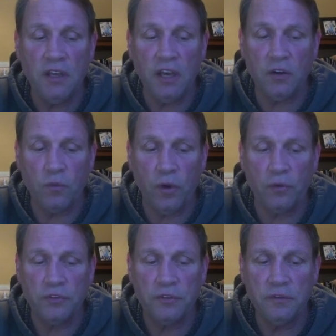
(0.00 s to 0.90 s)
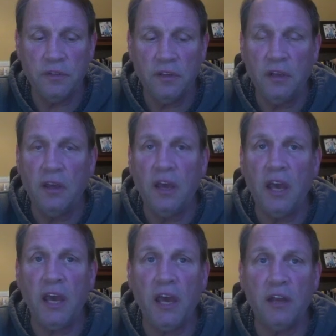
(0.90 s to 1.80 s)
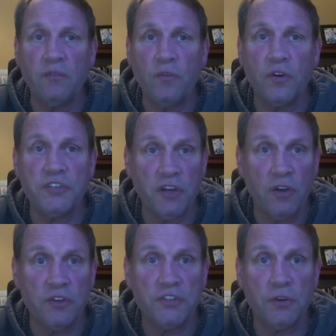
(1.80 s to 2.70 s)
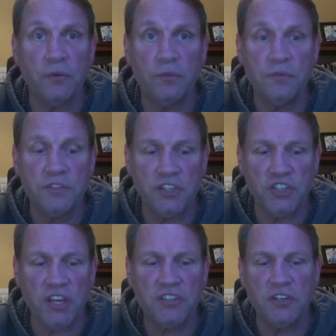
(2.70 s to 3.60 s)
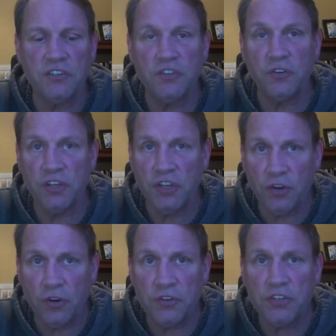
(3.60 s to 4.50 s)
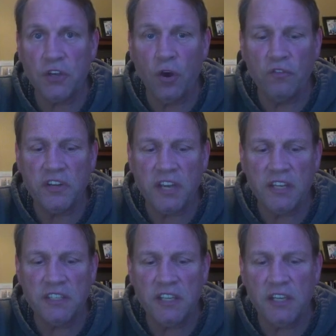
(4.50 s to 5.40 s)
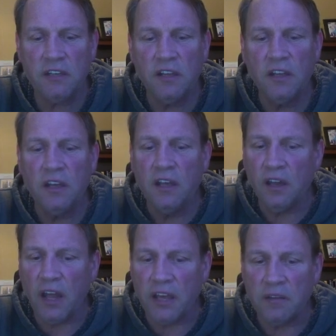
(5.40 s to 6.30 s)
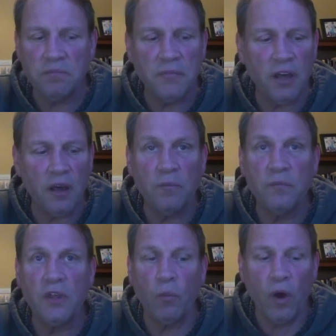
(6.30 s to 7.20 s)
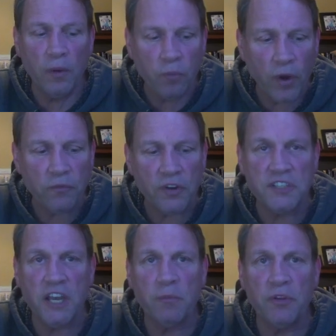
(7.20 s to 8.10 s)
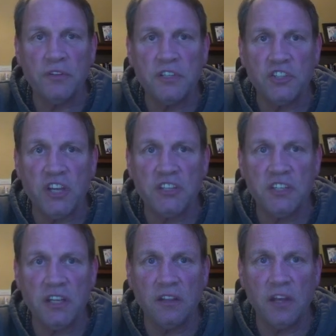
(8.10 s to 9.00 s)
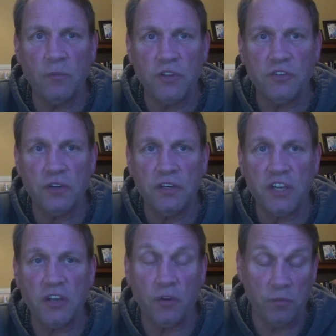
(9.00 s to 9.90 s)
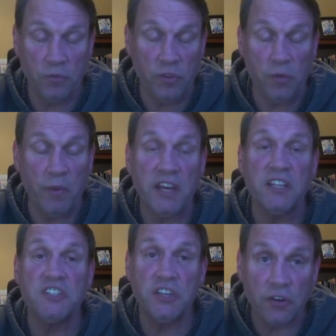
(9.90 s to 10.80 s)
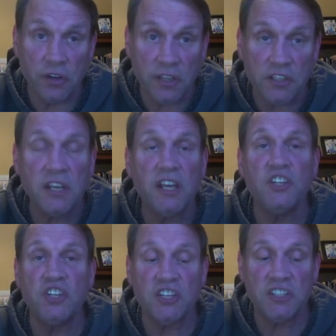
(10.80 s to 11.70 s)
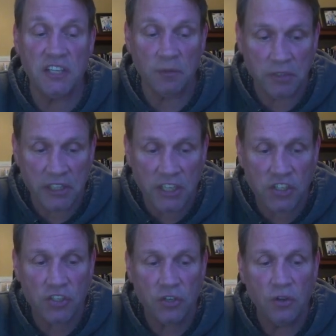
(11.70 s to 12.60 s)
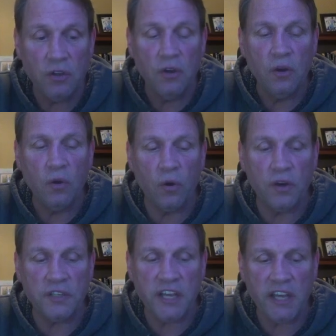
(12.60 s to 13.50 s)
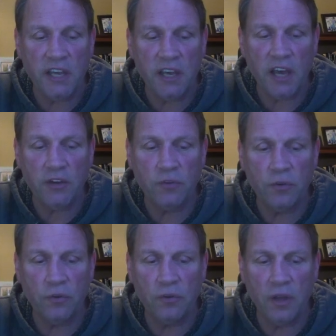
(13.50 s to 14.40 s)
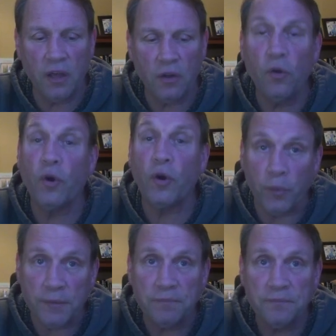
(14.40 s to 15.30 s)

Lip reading: end quote. And of course, he also suggested certain cures to COVID-19, like at one point, for example, suggesting that we should ingest, or you might consider at least ingesting bleach or taking hydrochloroquine.